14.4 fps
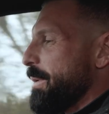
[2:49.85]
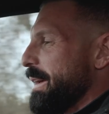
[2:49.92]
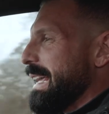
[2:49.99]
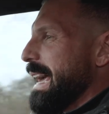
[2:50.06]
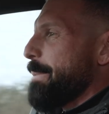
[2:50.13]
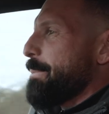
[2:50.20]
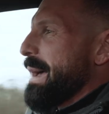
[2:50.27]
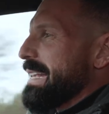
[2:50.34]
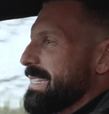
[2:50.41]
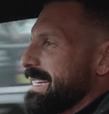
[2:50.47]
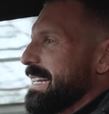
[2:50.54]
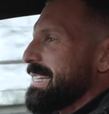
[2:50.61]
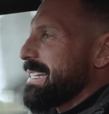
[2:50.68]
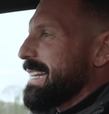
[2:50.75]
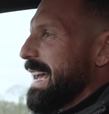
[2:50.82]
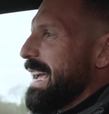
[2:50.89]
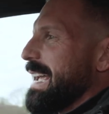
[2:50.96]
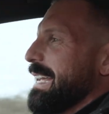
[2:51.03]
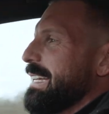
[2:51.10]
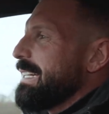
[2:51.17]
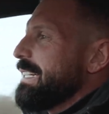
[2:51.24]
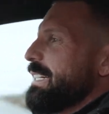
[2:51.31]
But yeah, basically
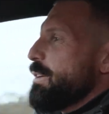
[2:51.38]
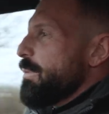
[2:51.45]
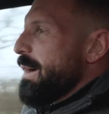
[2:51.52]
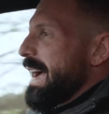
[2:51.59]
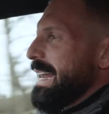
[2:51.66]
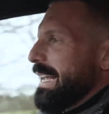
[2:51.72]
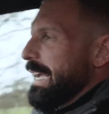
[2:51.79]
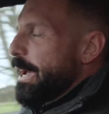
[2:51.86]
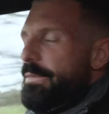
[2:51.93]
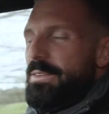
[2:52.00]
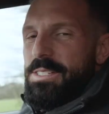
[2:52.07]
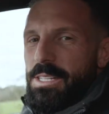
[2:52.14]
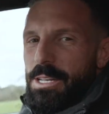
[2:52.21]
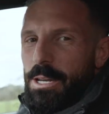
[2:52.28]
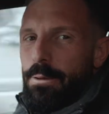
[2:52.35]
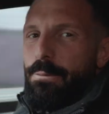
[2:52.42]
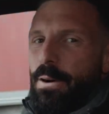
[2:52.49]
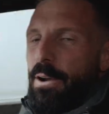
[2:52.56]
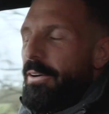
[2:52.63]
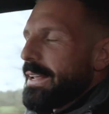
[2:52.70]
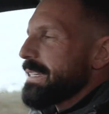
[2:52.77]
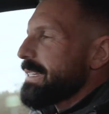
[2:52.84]
today we're heading over to the New
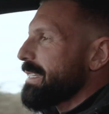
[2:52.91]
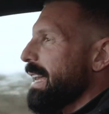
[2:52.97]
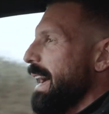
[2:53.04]
Forest.